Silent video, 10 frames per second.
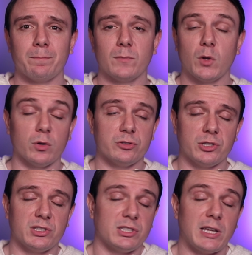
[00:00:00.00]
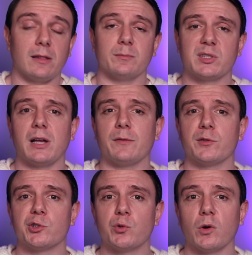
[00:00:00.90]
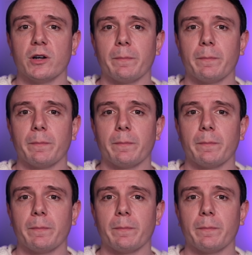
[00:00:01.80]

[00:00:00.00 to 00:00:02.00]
or just Salem's Lot for short.